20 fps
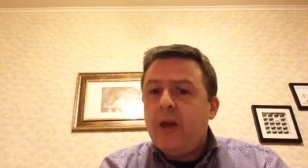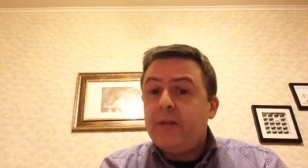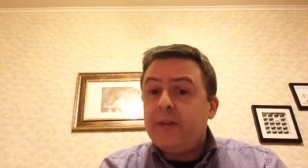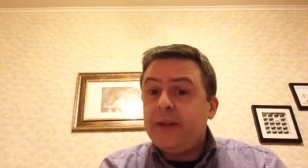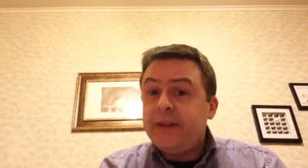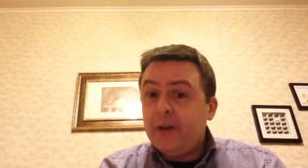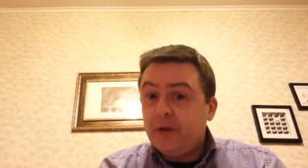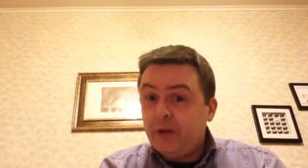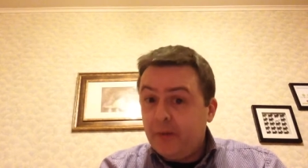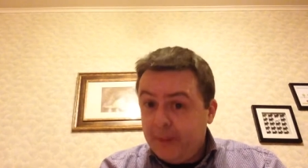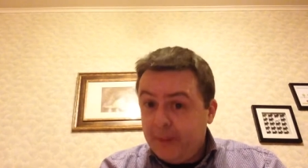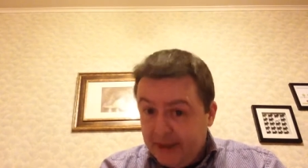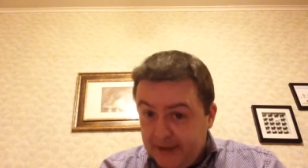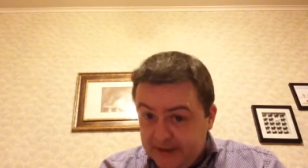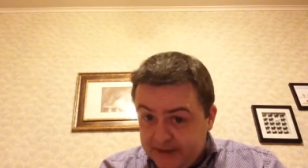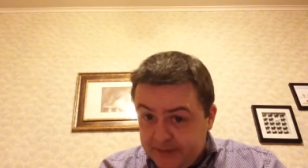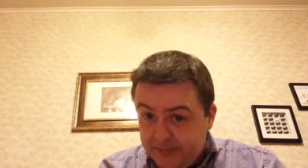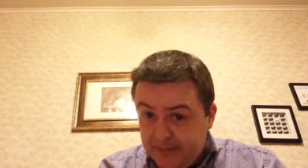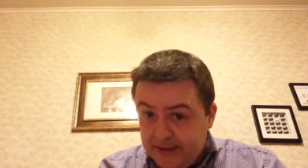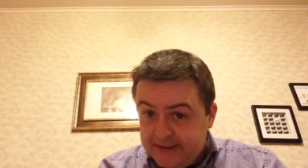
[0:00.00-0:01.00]
The
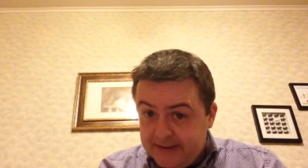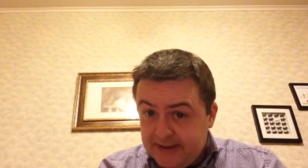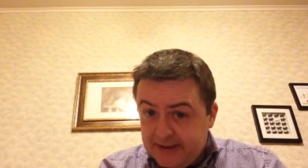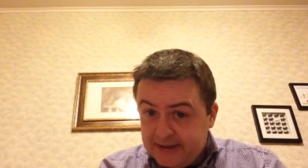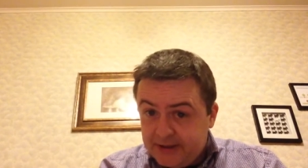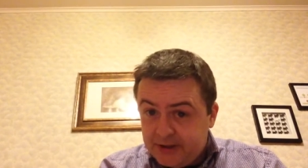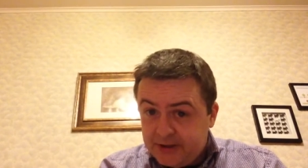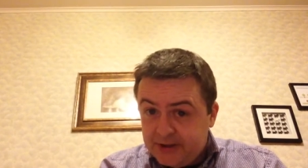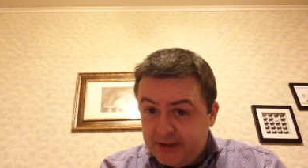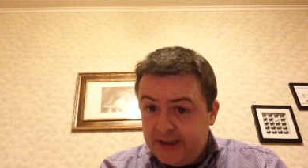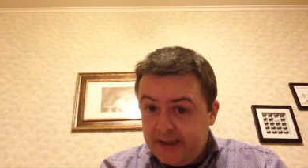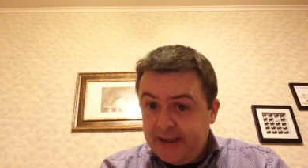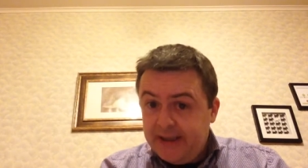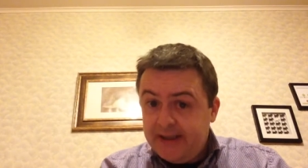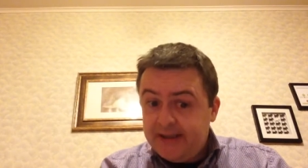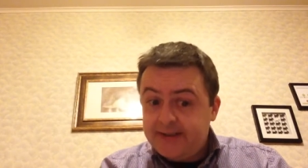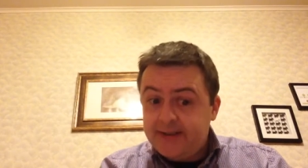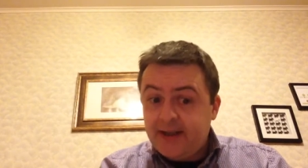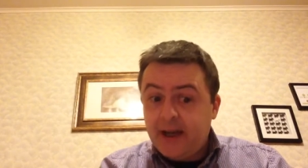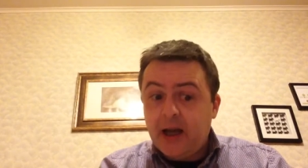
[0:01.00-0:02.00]
European Space Agency,
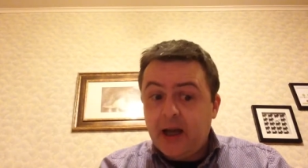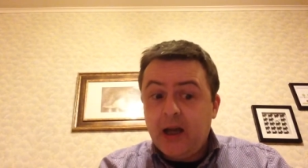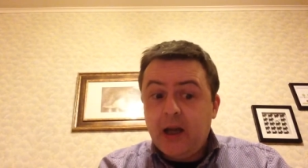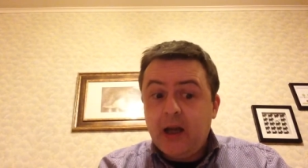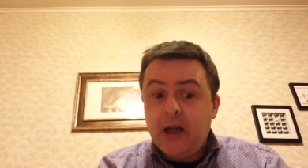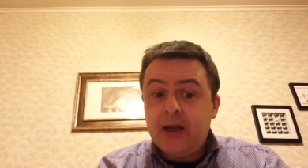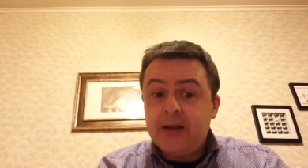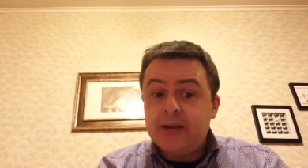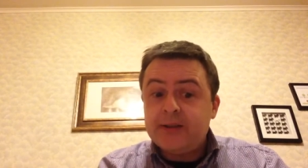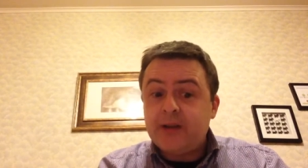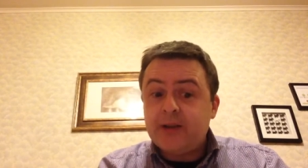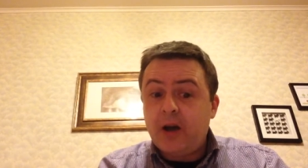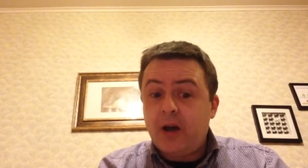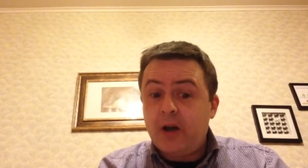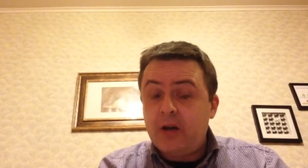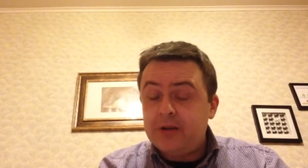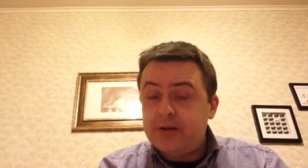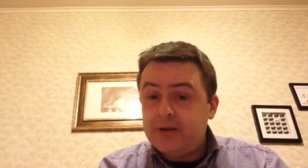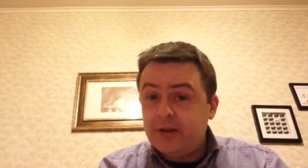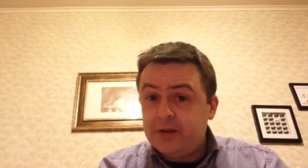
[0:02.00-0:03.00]
ESA, has
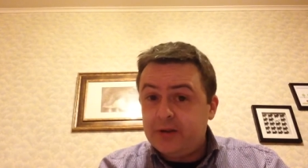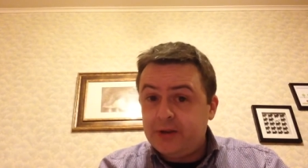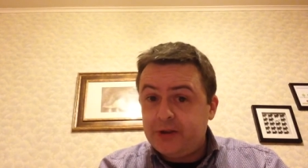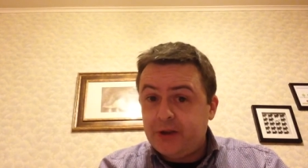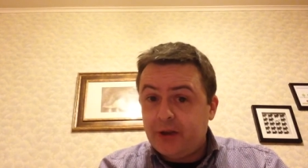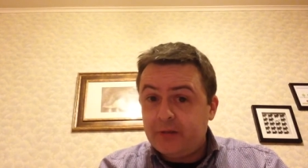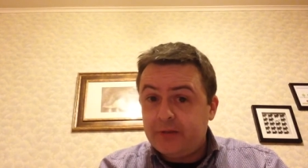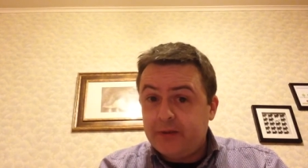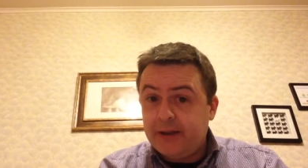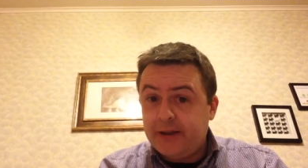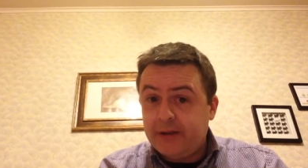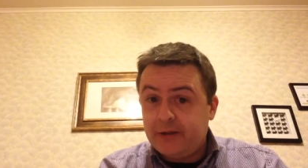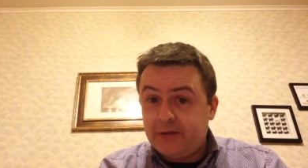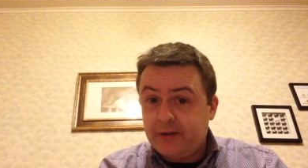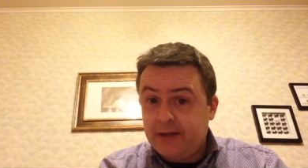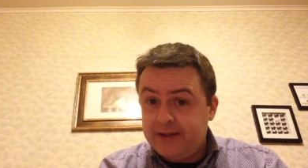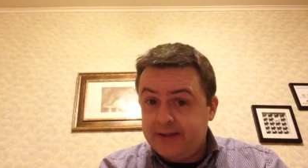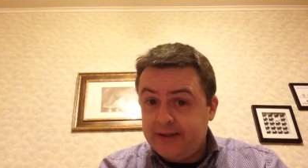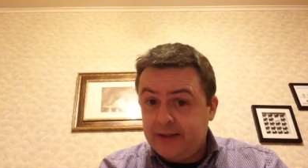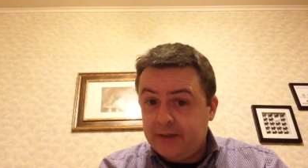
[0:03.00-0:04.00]
also shown a
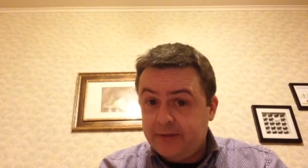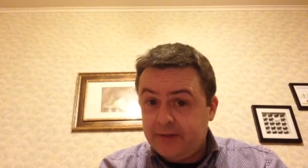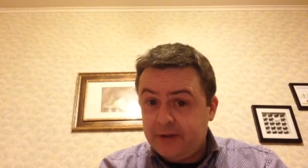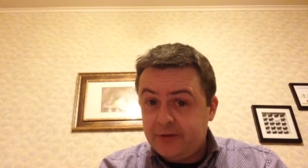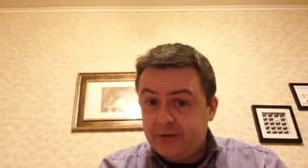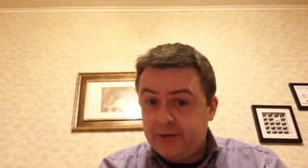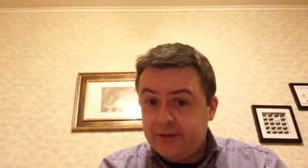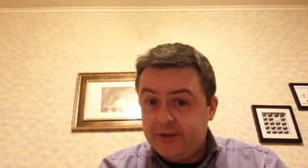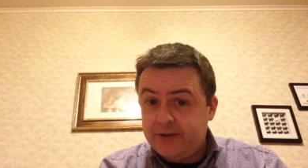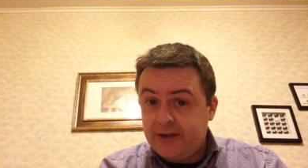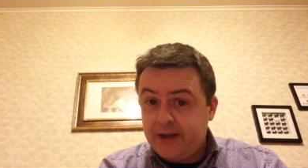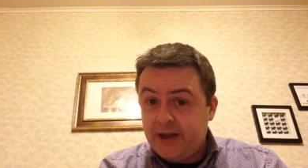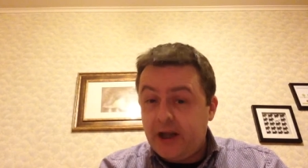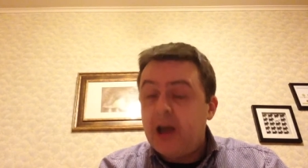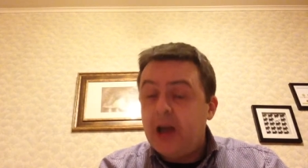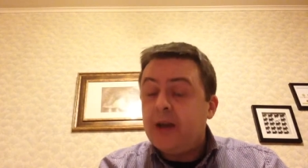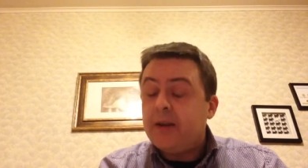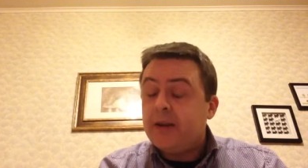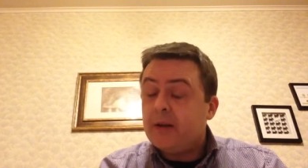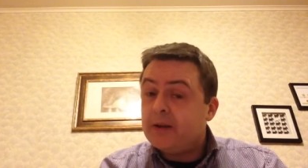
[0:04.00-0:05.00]
great deal of interest in it.
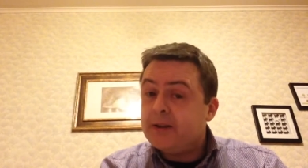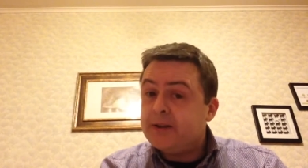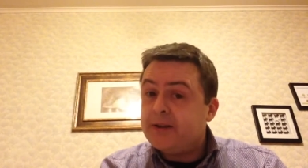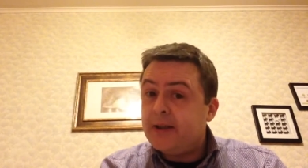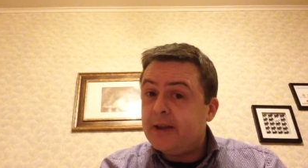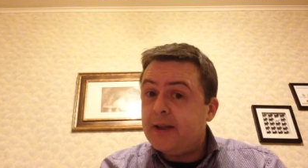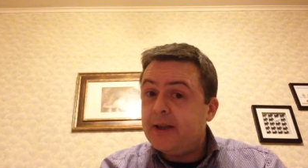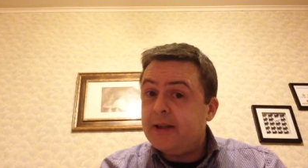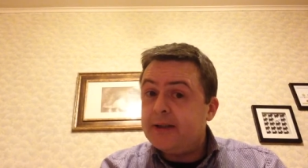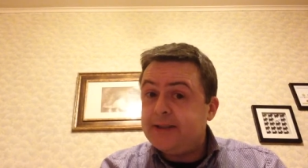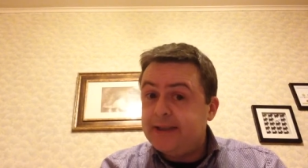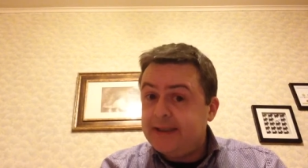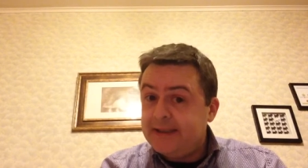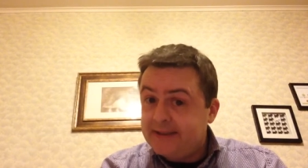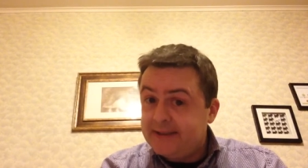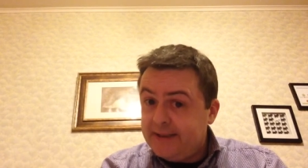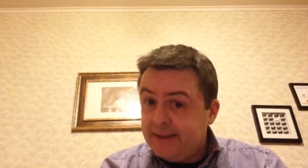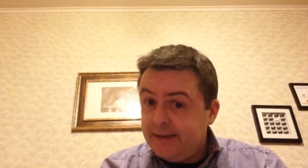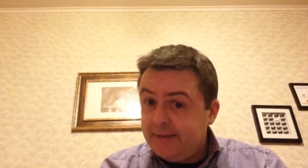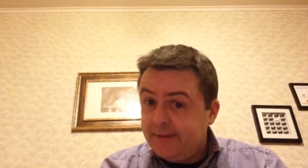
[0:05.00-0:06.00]
There was the
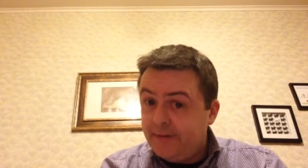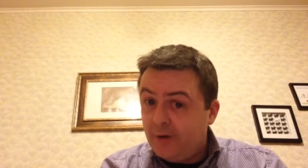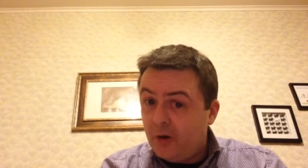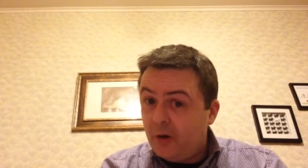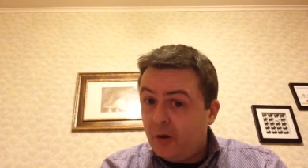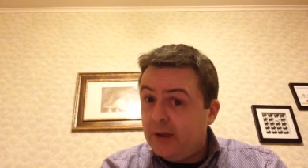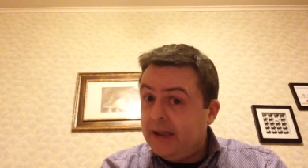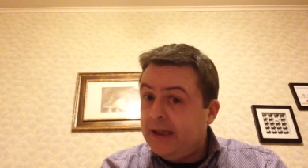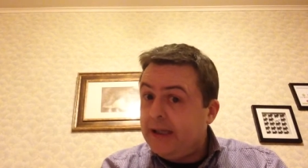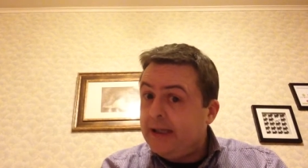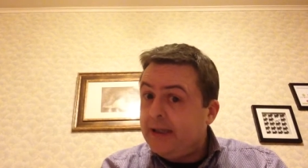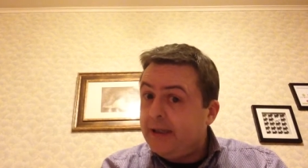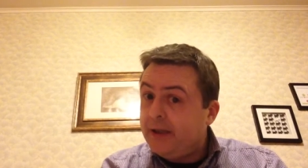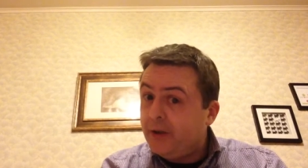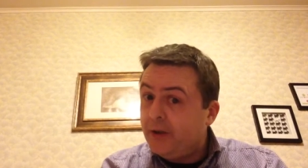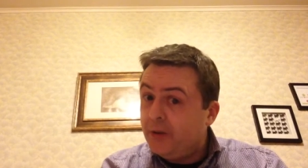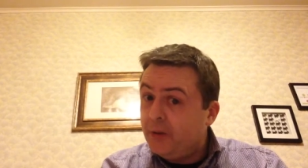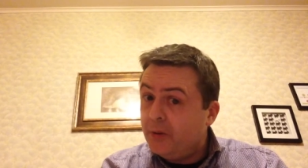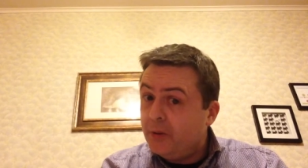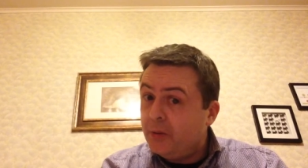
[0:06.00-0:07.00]

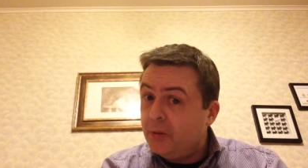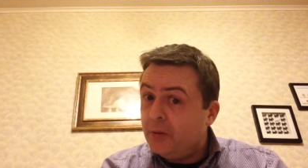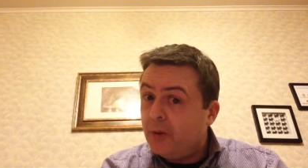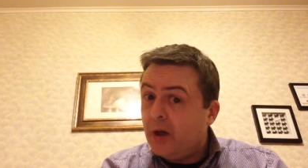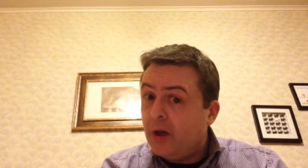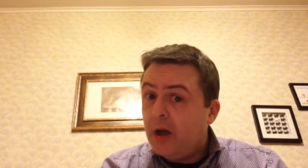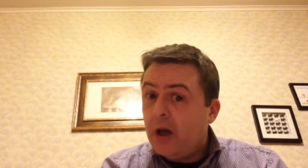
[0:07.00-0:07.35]
DC4EU